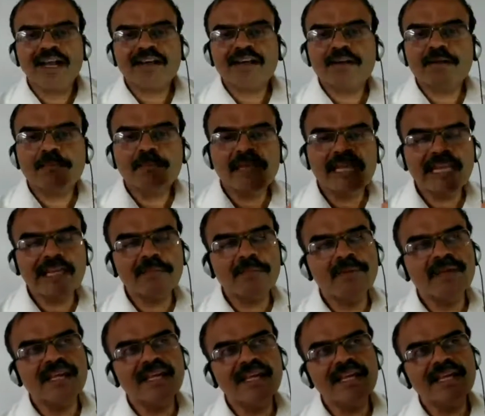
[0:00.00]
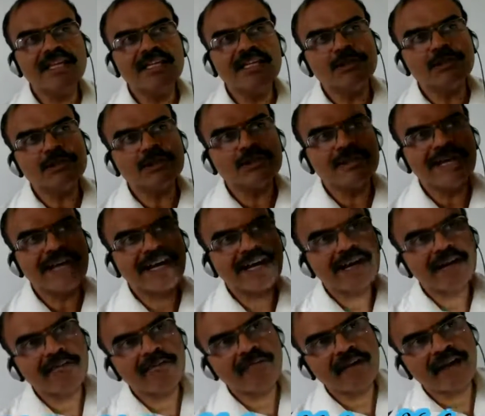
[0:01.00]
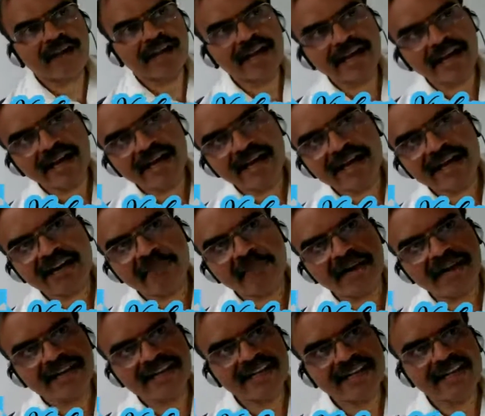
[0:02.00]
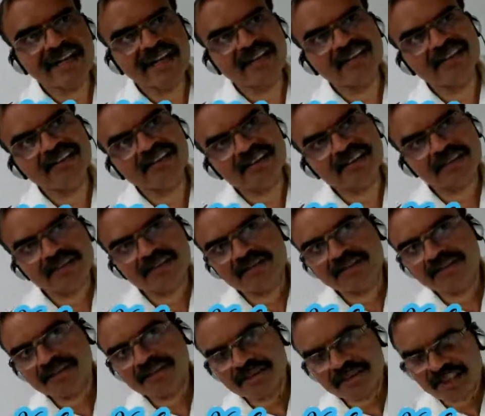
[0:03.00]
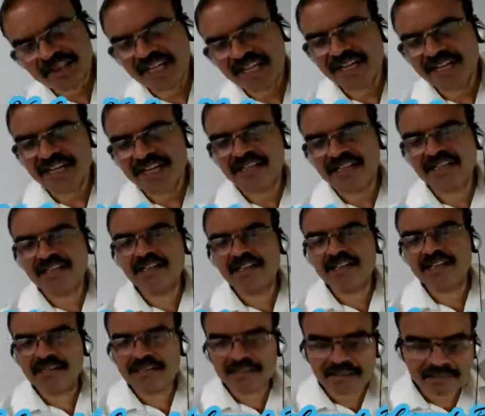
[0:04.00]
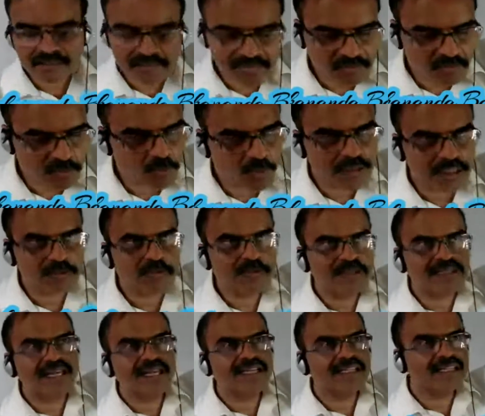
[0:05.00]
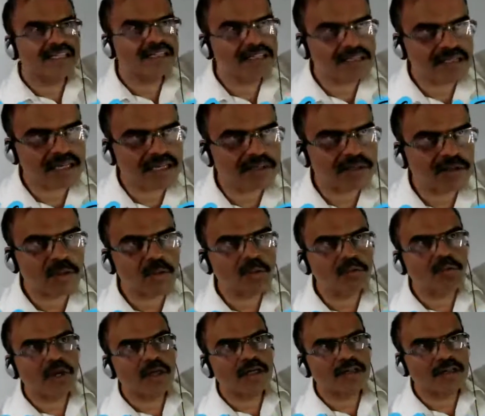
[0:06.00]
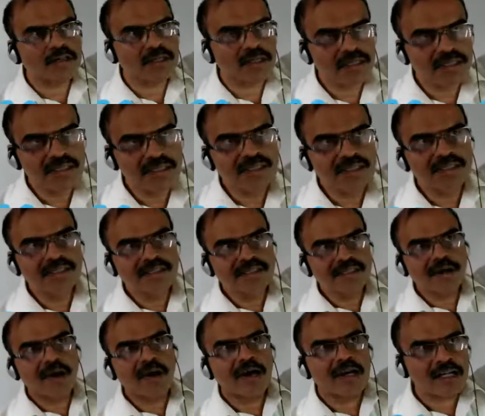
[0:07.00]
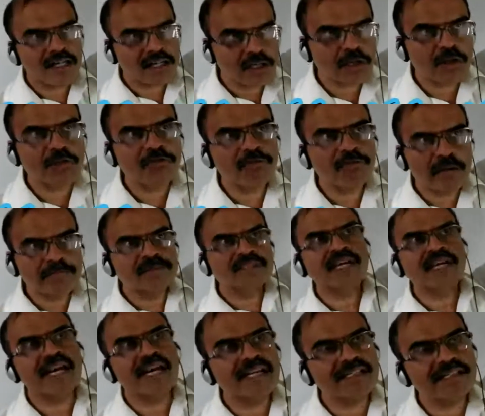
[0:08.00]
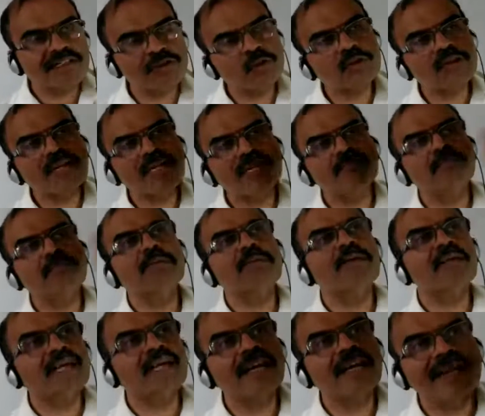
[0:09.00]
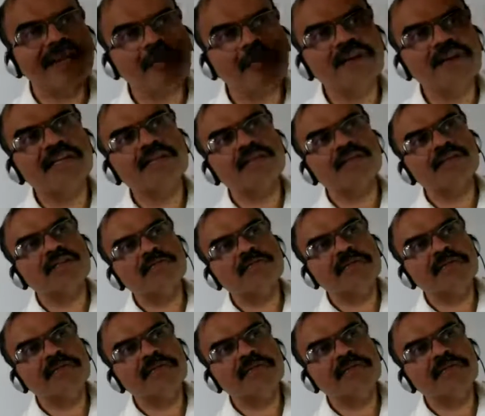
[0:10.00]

maybe you should have a commenting thing, whatever that is, I don't know what, on your website, so that people can comment on the video.